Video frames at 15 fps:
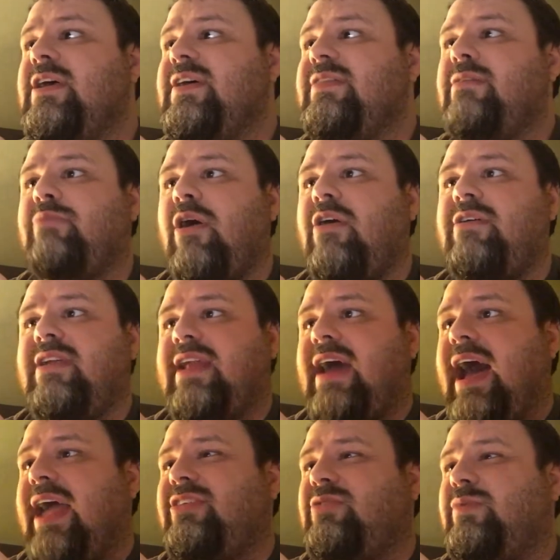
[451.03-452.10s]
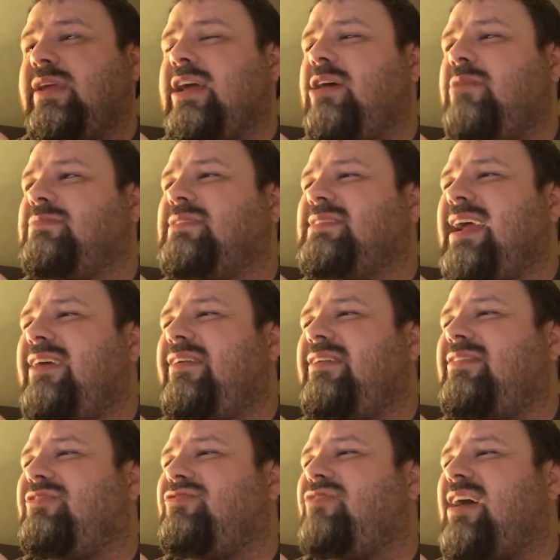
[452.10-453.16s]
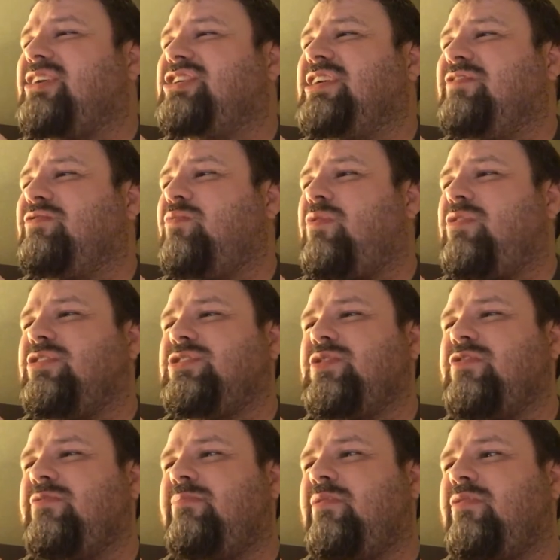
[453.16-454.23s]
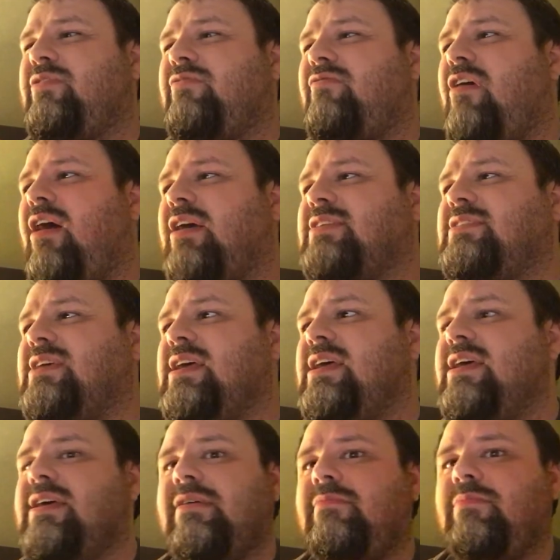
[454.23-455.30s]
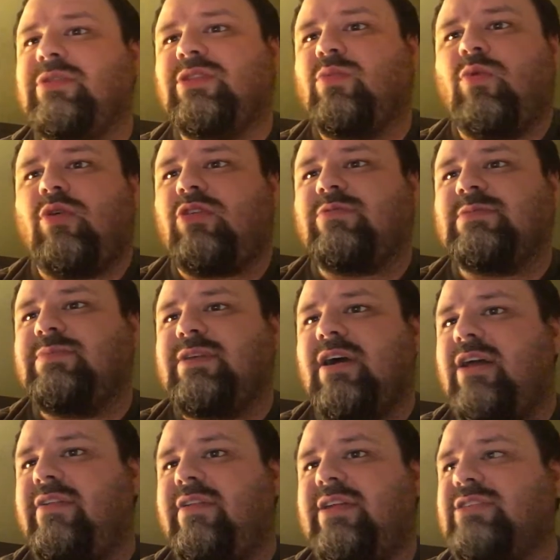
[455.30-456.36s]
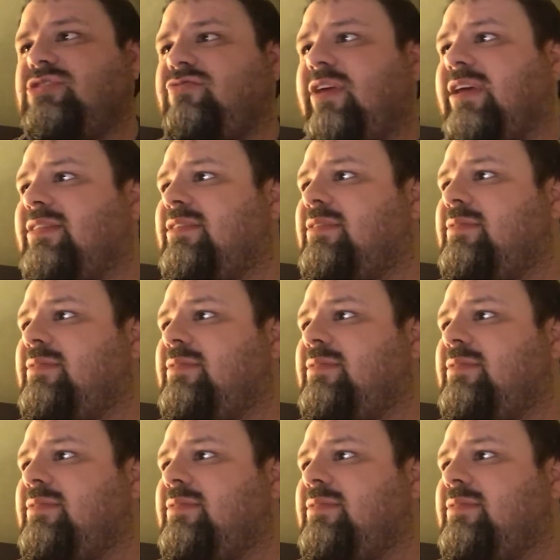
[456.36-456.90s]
The bard and Islandwy helped Taryn try to shift one or two of the broken rocks, but the work was beyond their strength.